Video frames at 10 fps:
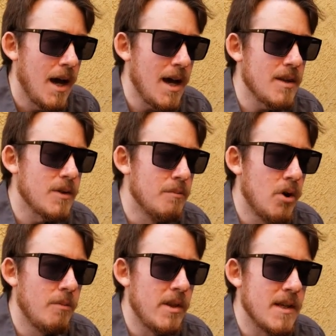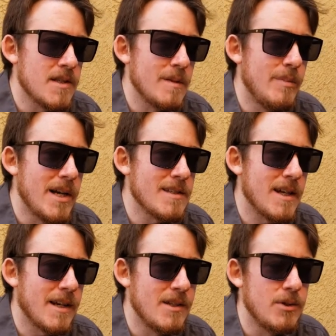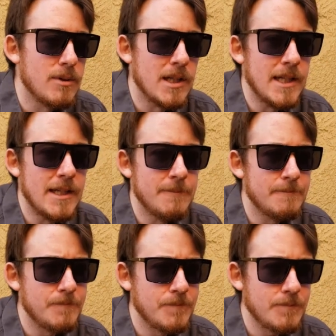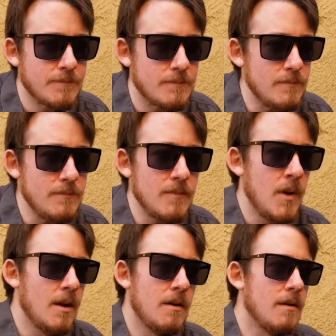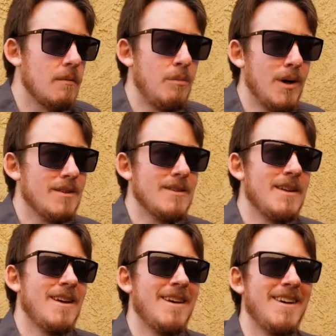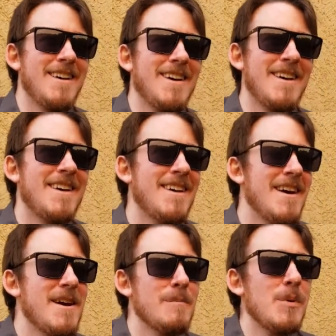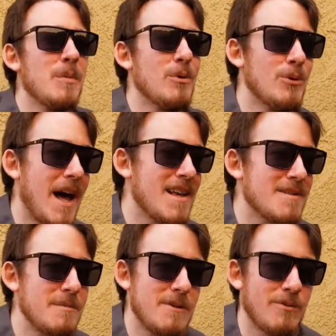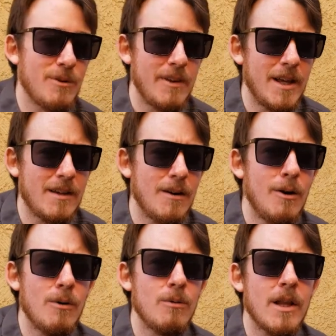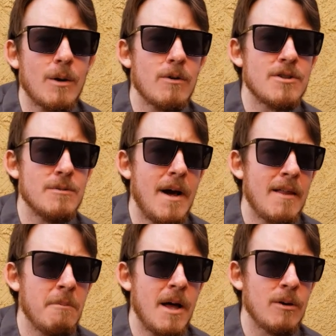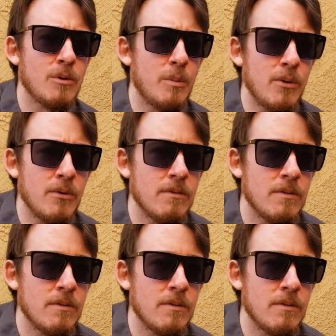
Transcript: at the moment, that's the best I can do on that. But people ask me for where's your mathematical proof?